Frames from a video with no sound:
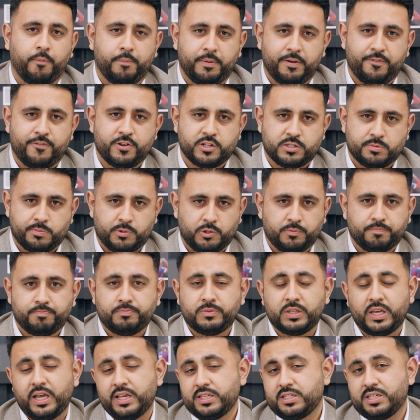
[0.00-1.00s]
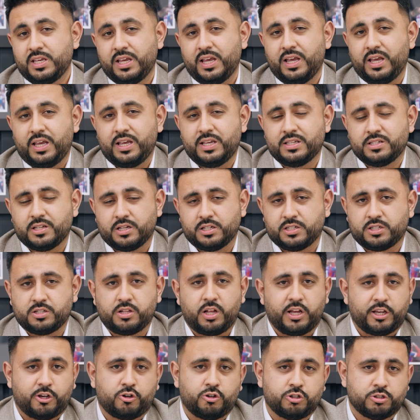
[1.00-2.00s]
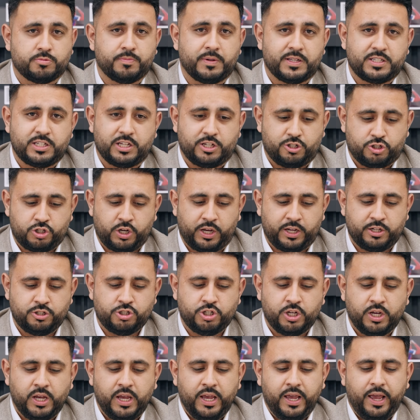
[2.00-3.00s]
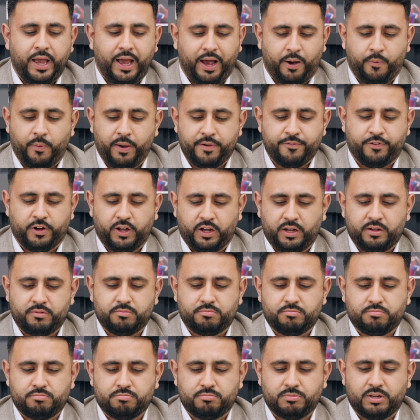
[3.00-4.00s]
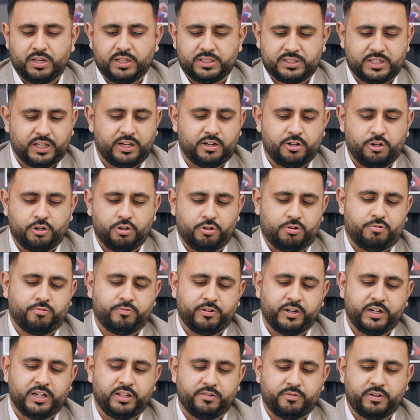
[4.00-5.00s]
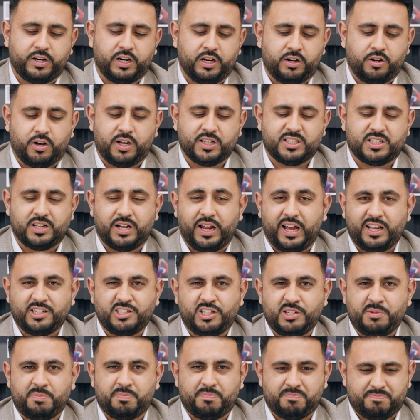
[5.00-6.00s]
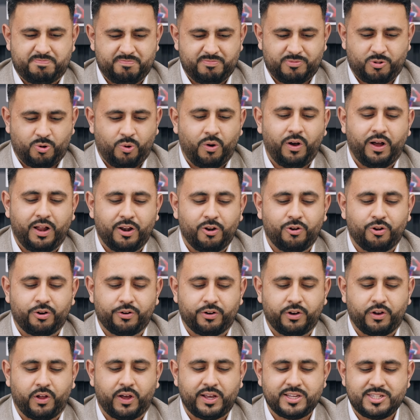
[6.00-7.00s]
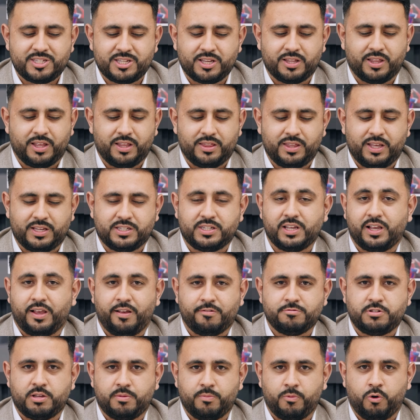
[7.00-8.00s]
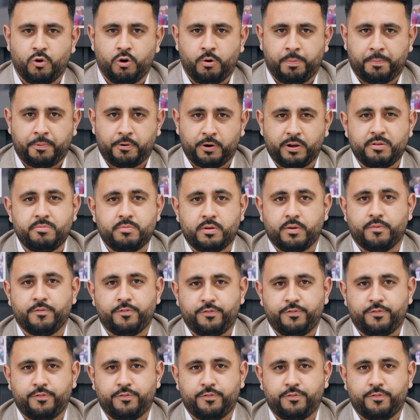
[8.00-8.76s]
be visible. Yes, it is a slight cosmetic change. However, it's going to look really nice, and actually quite a lot nicer than this. It gives it more premium